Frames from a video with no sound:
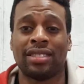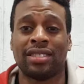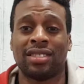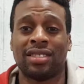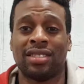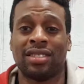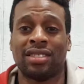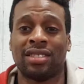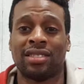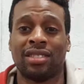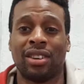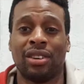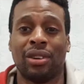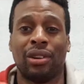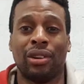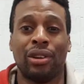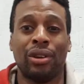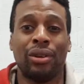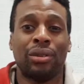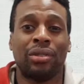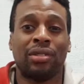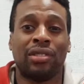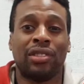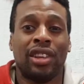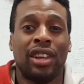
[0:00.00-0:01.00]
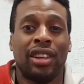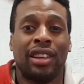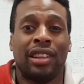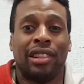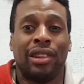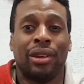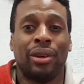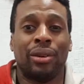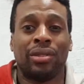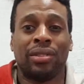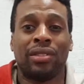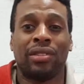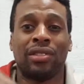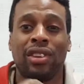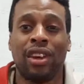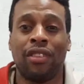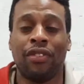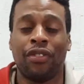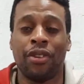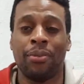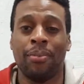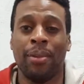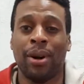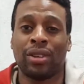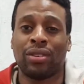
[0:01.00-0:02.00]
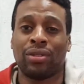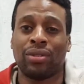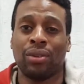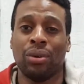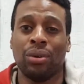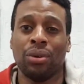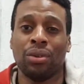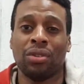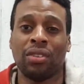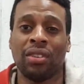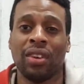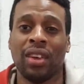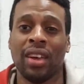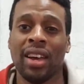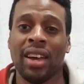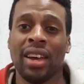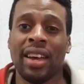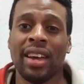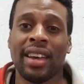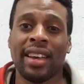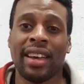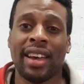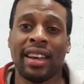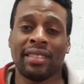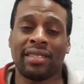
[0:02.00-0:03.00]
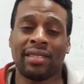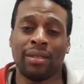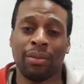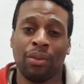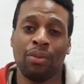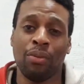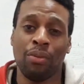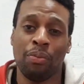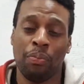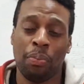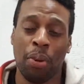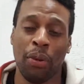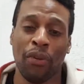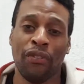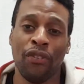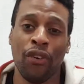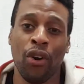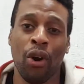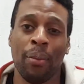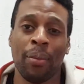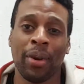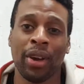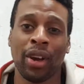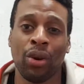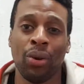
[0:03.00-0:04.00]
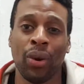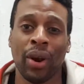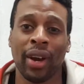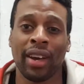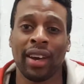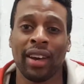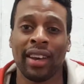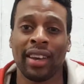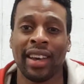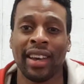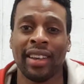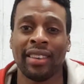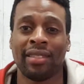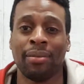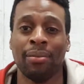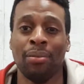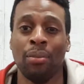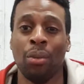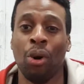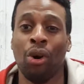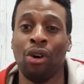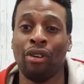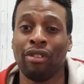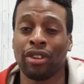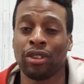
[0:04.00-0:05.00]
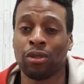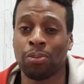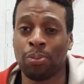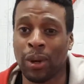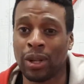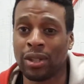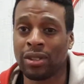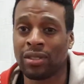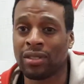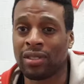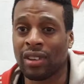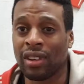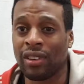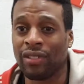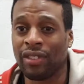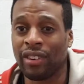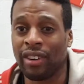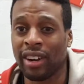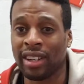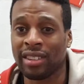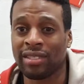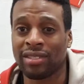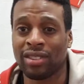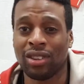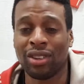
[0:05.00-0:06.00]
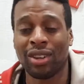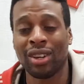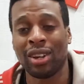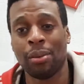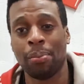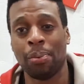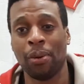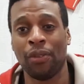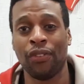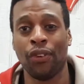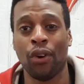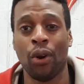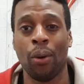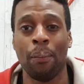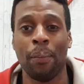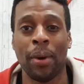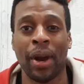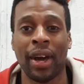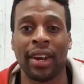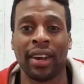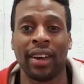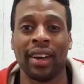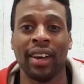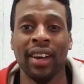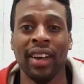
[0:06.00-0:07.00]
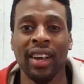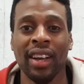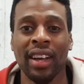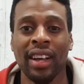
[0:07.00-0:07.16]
So it loosens off your muscles, gets them performing quicker and gets them more responsive. Alright? So you're going to perform better.